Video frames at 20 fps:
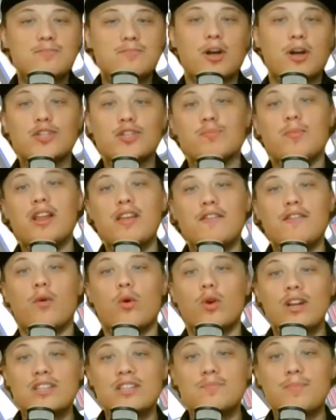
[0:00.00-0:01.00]
much money
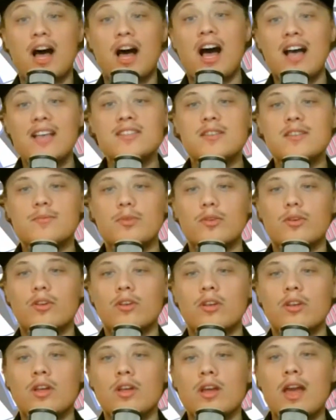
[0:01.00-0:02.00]
for it as possible,